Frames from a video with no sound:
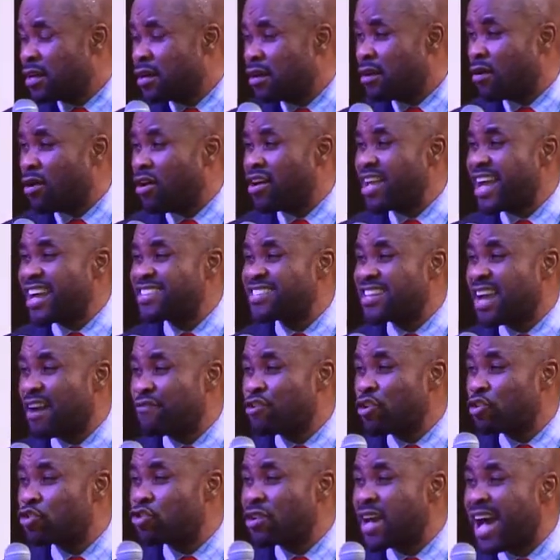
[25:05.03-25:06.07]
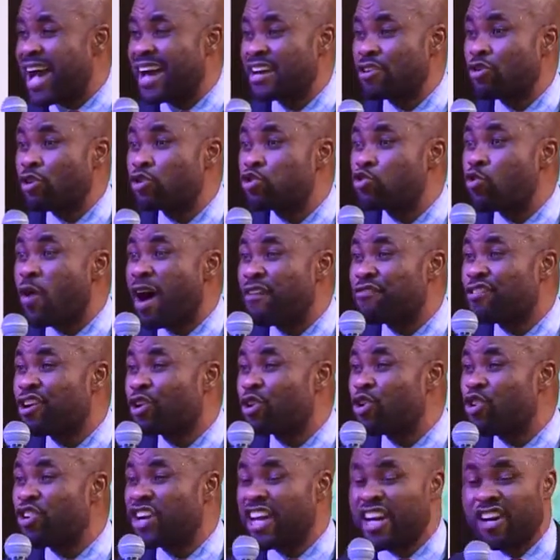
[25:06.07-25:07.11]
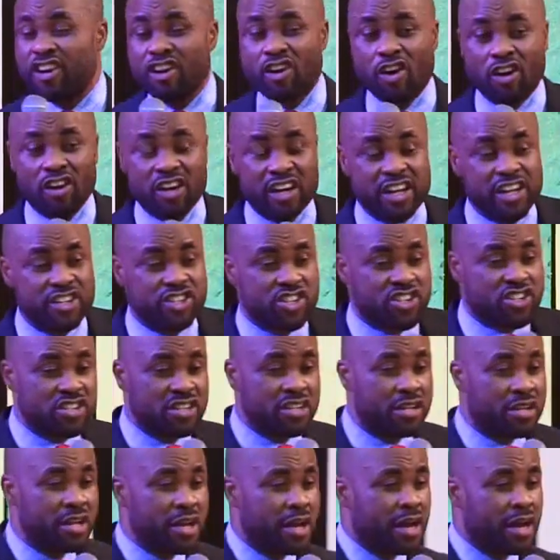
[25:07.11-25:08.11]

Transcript: Lawyers are those, are those who have grown in knowledge